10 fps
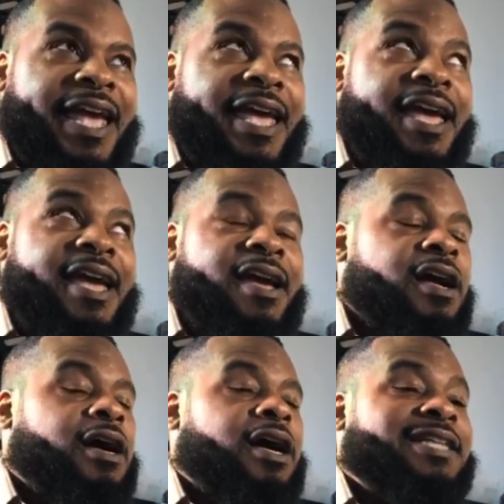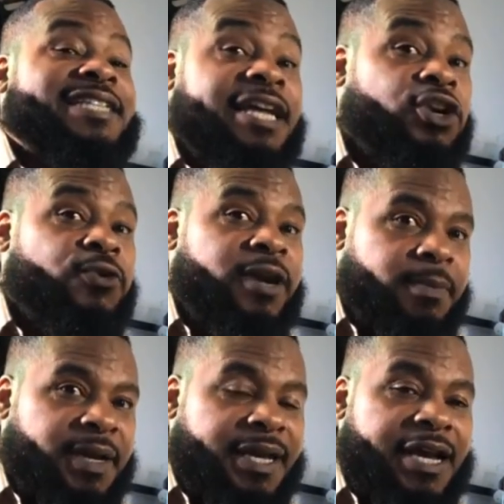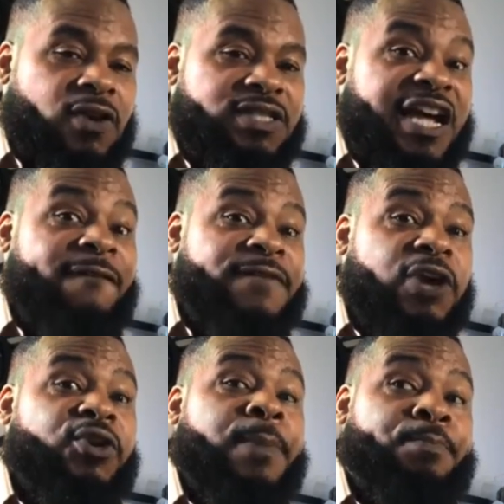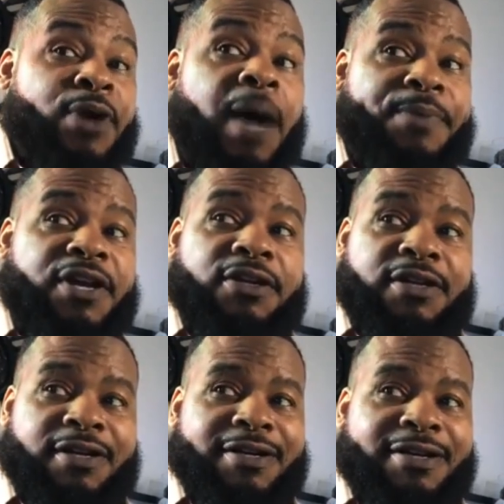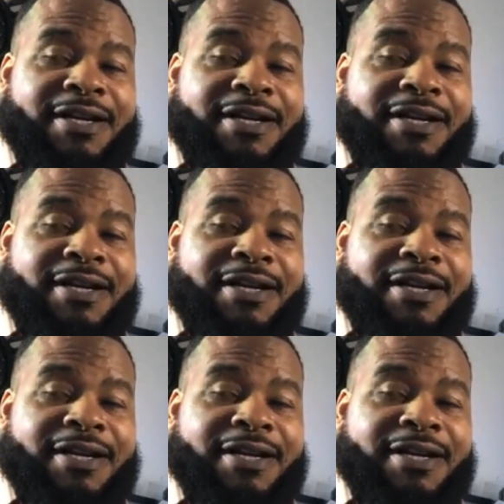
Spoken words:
a Telegram account, a very popular